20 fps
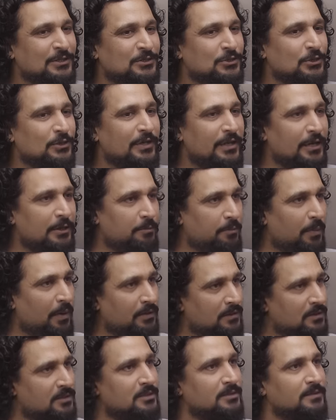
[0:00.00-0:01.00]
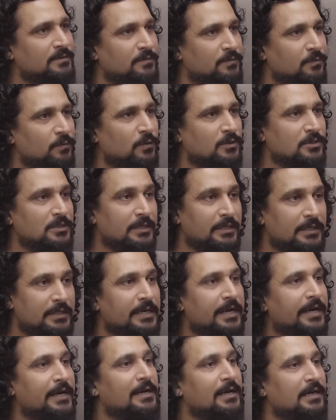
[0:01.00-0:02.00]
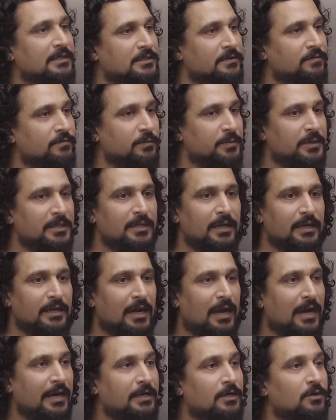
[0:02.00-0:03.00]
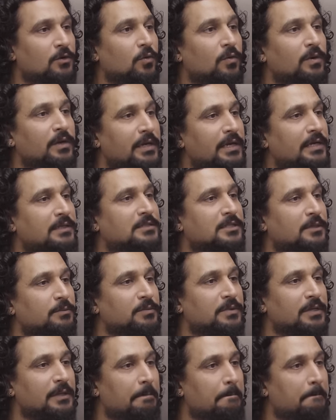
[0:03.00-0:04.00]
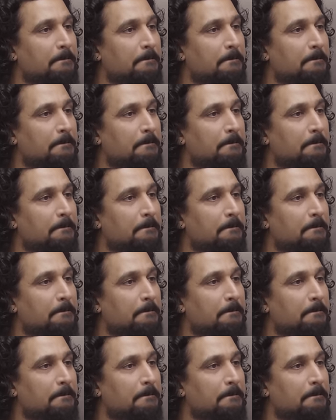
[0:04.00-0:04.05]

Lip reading: So the impulse was a great lesson for me that I don't need something